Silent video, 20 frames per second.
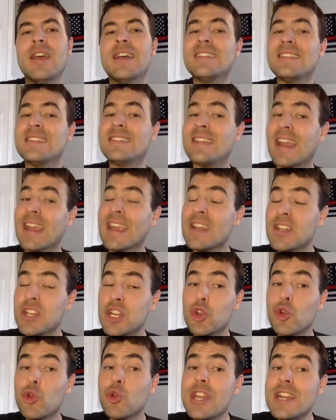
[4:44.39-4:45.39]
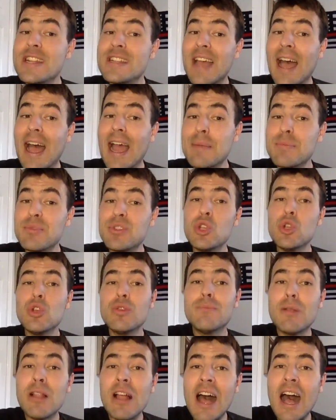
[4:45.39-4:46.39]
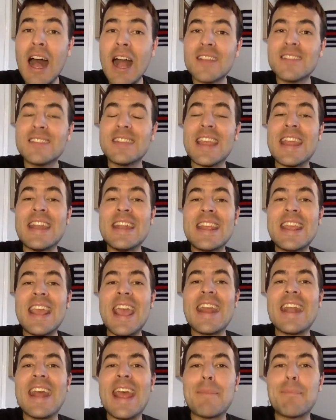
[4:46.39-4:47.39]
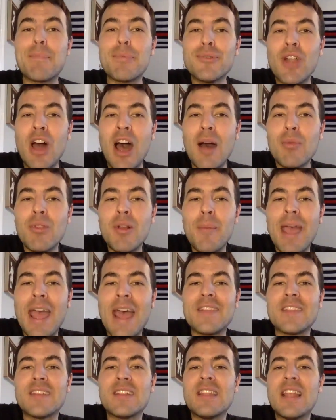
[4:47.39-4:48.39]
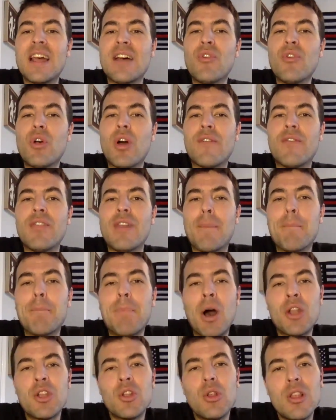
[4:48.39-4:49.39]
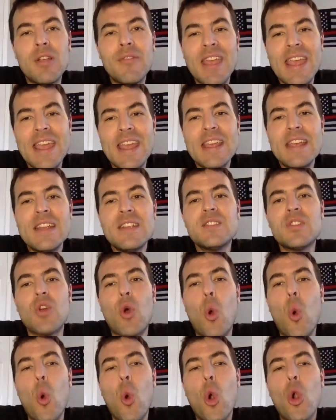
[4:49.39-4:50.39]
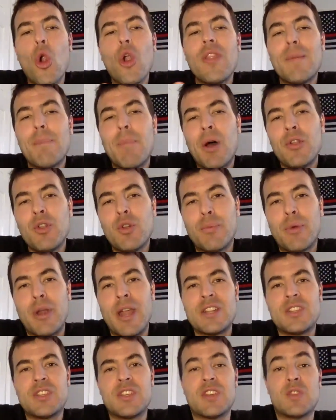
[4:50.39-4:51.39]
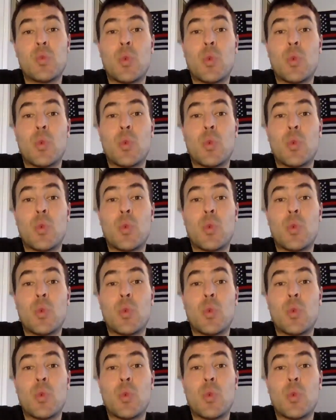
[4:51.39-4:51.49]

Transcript: Second-degree type 2 blocks indicate a problem at the level of the bundle of His or the bundle branches,